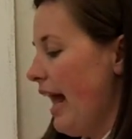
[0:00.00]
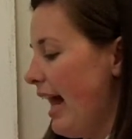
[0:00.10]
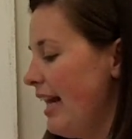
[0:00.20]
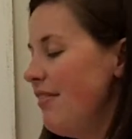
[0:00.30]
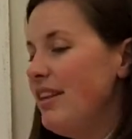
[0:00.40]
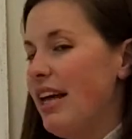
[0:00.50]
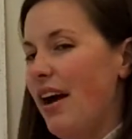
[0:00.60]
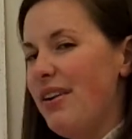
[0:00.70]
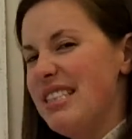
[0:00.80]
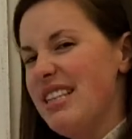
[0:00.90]
And even
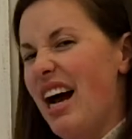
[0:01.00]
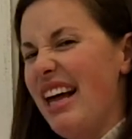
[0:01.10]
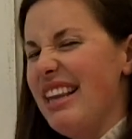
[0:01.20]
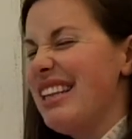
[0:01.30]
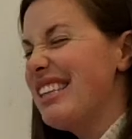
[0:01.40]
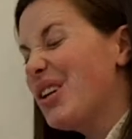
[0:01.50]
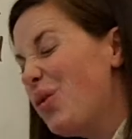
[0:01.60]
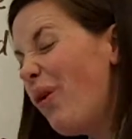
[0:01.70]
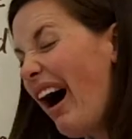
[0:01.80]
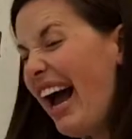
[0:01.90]
though it's not
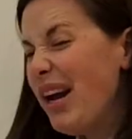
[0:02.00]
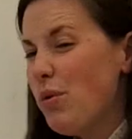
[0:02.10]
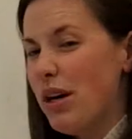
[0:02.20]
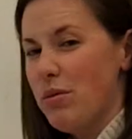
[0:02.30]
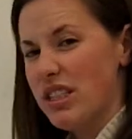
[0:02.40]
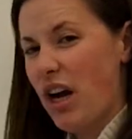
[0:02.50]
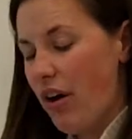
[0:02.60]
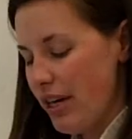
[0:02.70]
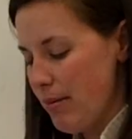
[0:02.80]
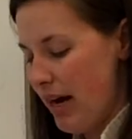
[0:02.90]
quite what we're
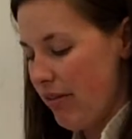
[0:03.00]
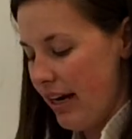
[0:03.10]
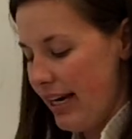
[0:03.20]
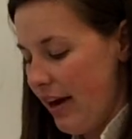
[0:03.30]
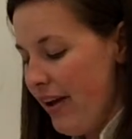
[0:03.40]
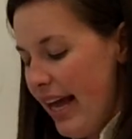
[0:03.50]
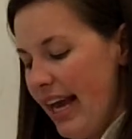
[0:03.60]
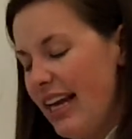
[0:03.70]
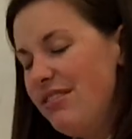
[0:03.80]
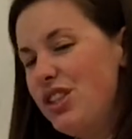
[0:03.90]
talking about right now,
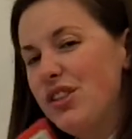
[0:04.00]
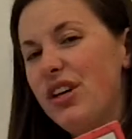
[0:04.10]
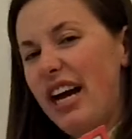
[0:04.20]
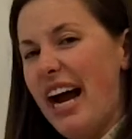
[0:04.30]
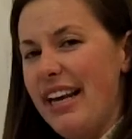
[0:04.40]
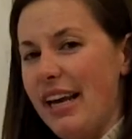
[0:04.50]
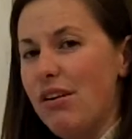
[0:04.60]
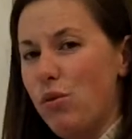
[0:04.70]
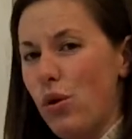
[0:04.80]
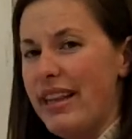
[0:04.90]
it gives you a good
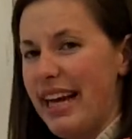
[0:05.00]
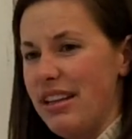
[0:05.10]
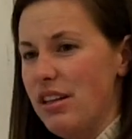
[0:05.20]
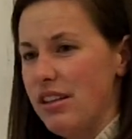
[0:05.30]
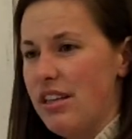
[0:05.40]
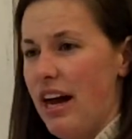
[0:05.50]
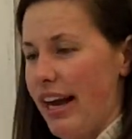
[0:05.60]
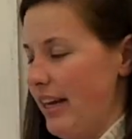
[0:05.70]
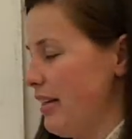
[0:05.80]
idea of what they look like.